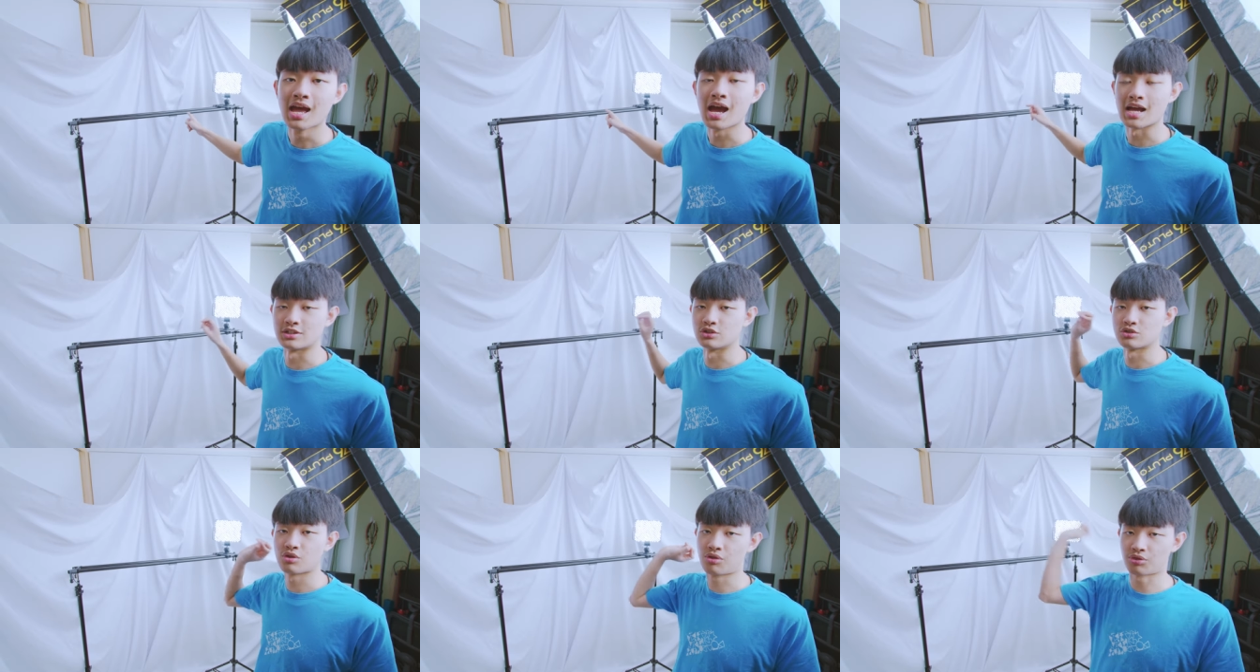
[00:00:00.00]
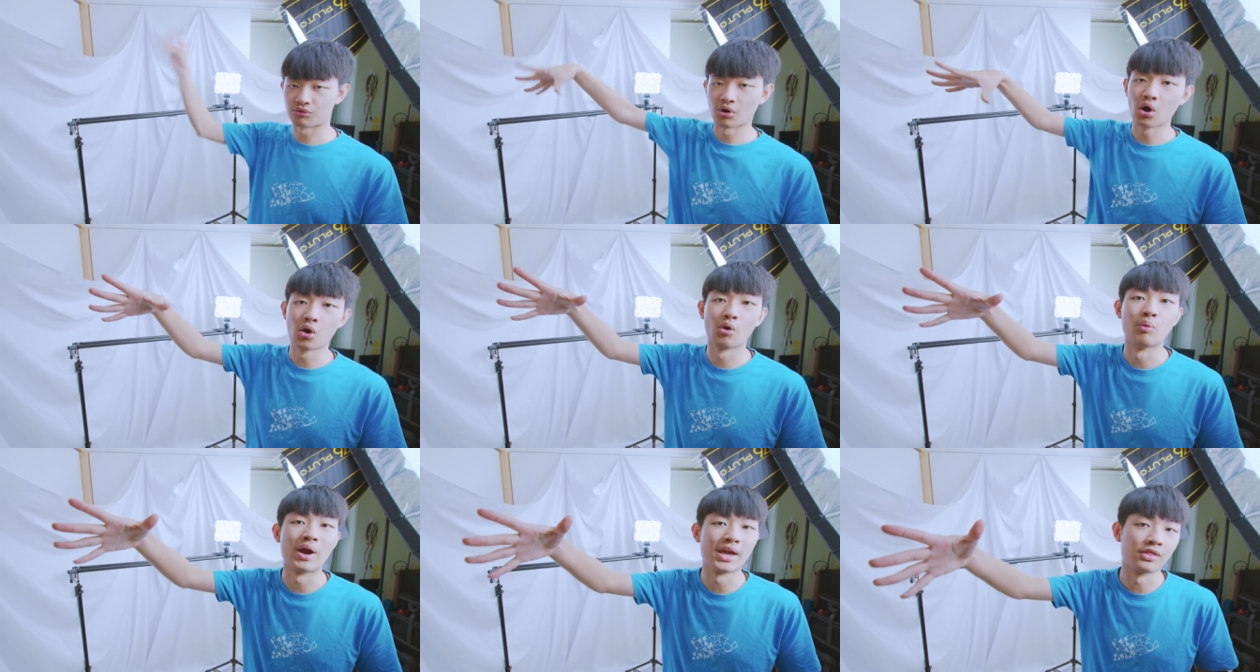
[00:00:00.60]
I just throw
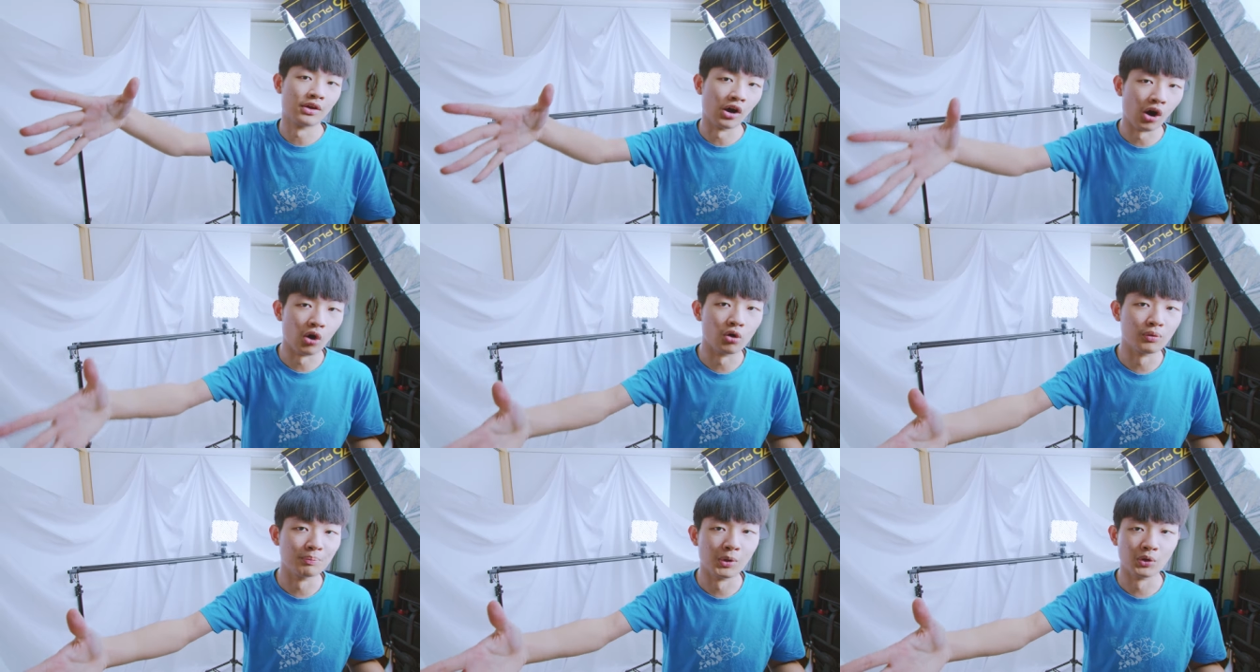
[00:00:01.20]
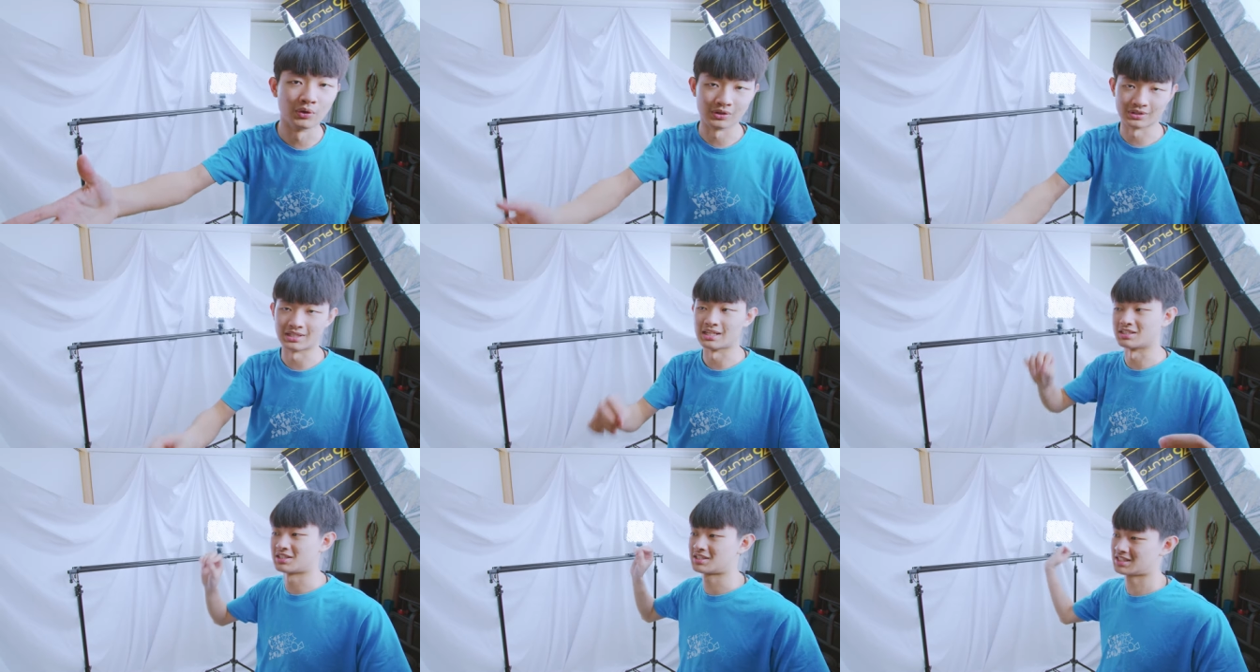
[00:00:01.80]
away the old motors
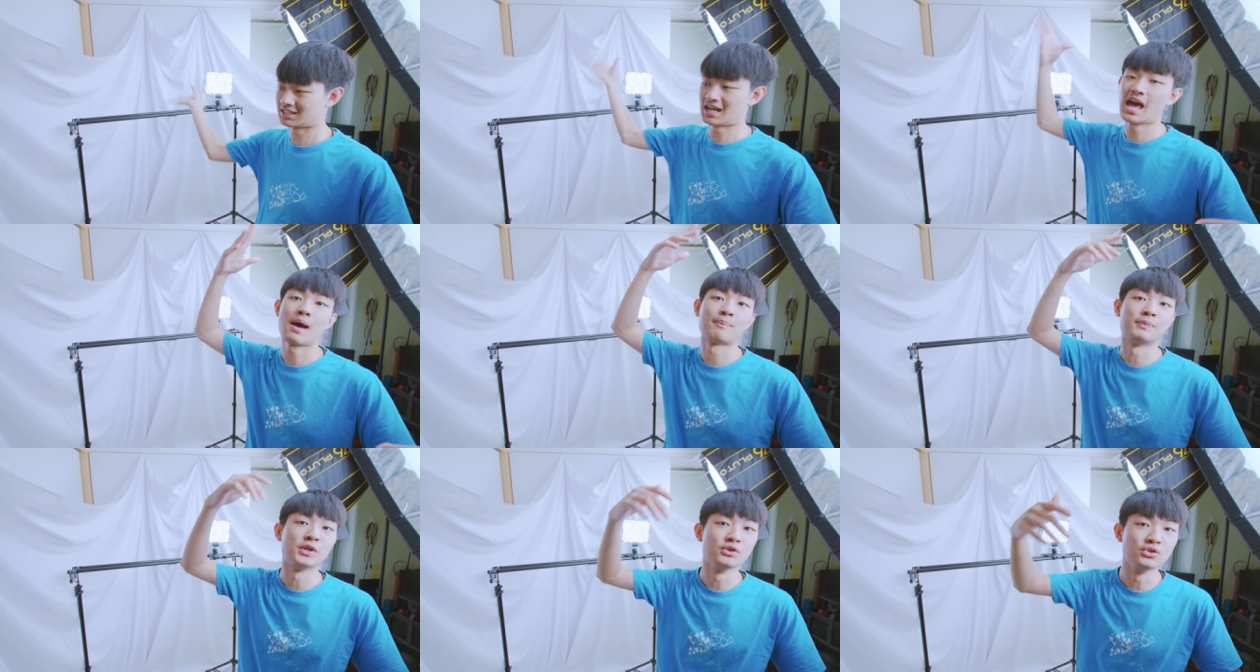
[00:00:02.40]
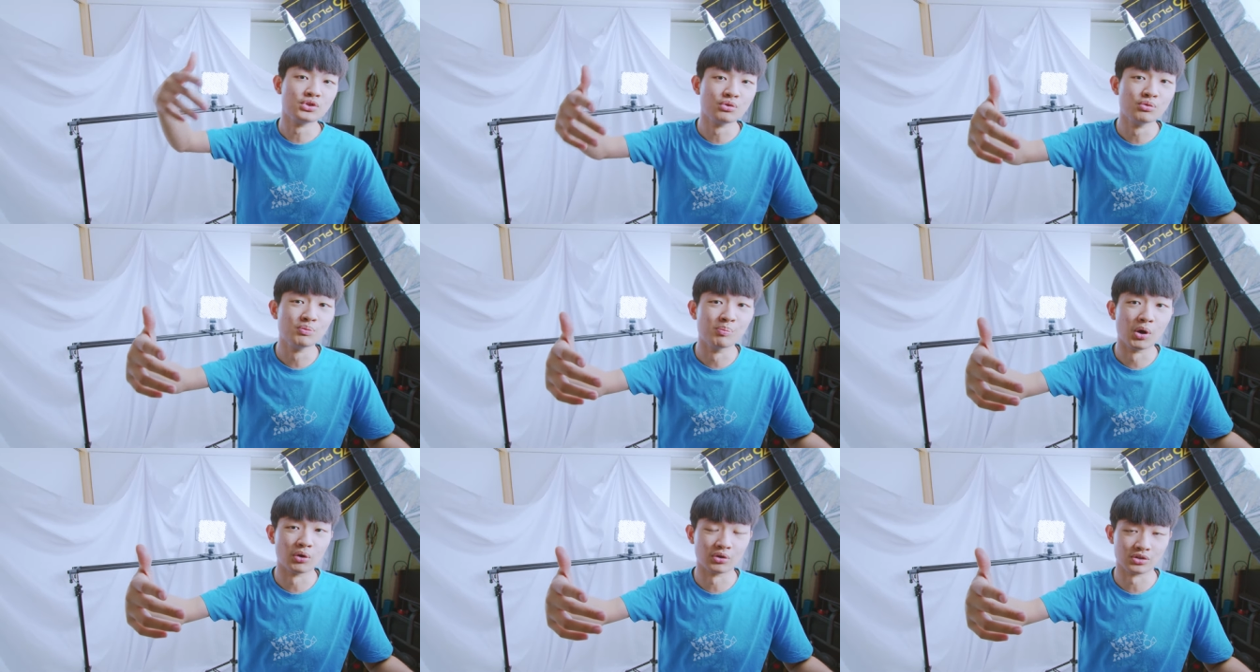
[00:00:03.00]
and slap the new
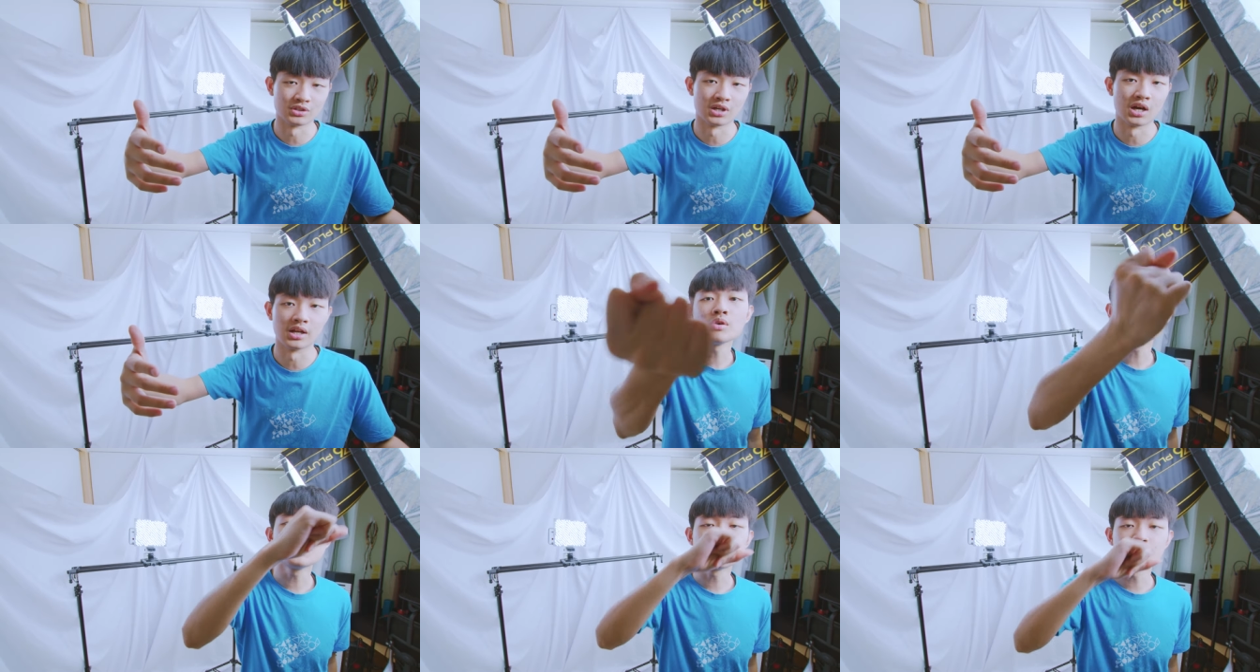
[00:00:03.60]
motors on. Okay,